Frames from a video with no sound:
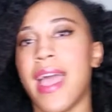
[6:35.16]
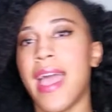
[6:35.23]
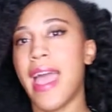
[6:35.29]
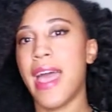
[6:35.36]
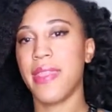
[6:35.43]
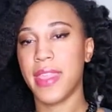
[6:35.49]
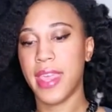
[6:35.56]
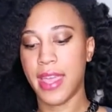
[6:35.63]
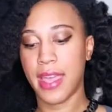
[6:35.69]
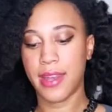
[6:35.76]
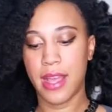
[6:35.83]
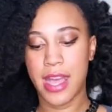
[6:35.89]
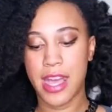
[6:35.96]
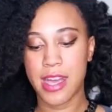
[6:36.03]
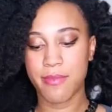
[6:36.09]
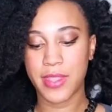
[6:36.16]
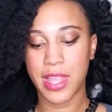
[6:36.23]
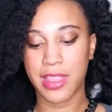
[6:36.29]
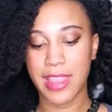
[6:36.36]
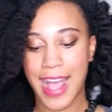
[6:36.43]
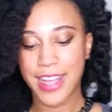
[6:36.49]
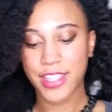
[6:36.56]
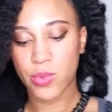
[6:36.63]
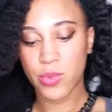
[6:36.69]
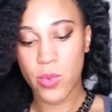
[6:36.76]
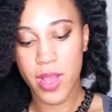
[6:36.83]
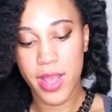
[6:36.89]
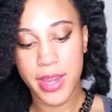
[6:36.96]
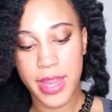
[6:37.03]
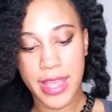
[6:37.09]
and then the last
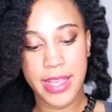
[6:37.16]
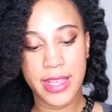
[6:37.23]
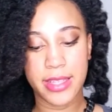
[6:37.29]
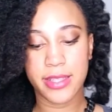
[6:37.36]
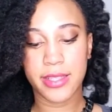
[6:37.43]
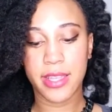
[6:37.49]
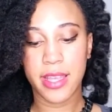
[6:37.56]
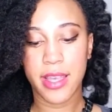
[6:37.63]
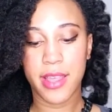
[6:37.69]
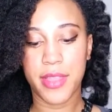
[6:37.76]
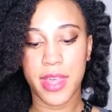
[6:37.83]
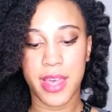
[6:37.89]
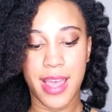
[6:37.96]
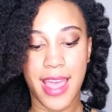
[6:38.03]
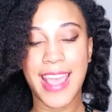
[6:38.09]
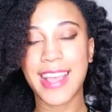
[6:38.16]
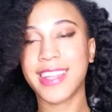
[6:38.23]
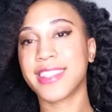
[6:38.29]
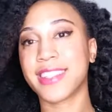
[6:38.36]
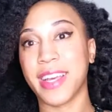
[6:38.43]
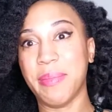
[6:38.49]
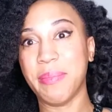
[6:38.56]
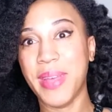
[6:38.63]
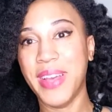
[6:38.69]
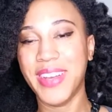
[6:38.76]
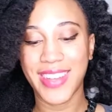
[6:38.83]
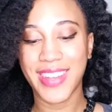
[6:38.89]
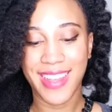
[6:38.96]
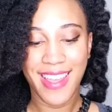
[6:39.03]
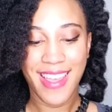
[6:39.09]
one is the Handsome,
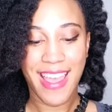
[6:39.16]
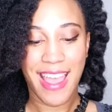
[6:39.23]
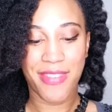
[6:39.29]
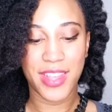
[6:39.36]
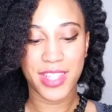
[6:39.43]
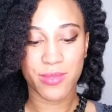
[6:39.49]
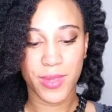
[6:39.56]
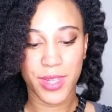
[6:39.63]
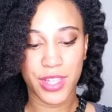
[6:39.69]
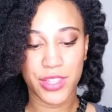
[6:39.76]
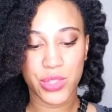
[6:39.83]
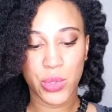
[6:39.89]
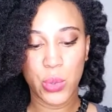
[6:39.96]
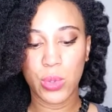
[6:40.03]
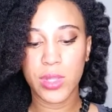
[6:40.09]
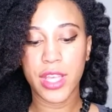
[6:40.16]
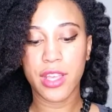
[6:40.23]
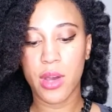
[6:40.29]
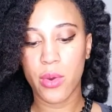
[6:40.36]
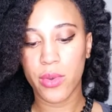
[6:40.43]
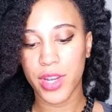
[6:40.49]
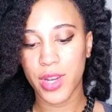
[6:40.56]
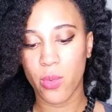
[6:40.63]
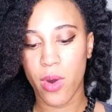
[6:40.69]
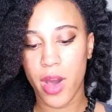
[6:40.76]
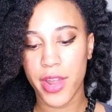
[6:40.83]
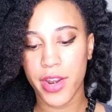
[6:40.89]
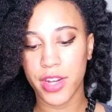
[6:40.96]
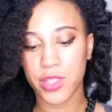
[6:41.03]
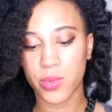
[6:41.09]
and this one is Cooling Coconut
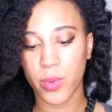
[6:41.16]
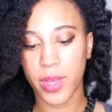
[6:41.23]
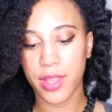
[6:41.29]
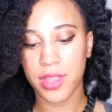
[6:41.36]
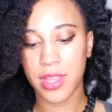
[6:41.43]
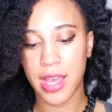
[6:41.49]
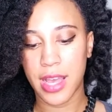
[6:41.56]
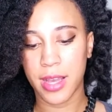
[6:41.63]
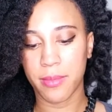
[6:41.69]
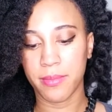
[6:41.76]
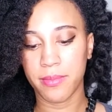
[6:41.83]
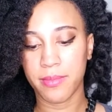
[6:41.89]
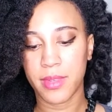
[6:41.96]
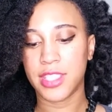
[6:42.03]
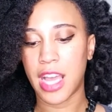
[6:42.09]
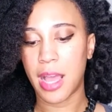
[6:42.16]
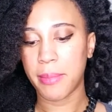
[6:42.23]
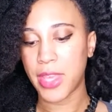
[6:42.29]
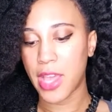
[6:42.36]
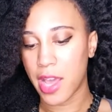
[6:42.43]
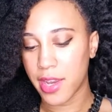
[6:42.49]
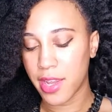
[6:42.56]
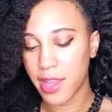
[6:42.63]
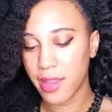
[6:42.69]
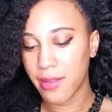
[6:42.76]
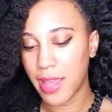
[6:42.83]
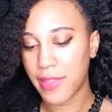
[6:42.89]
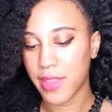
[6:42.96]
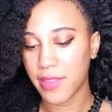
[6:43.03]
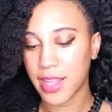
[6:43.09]
Waters with Damiana,
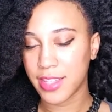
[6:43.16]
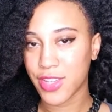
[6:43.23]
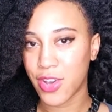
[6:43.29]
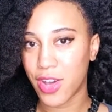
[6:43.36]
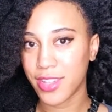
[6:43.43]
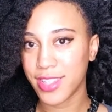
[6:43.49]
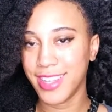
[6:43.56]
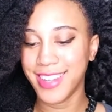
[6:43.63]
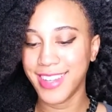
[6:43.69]
I think that's called.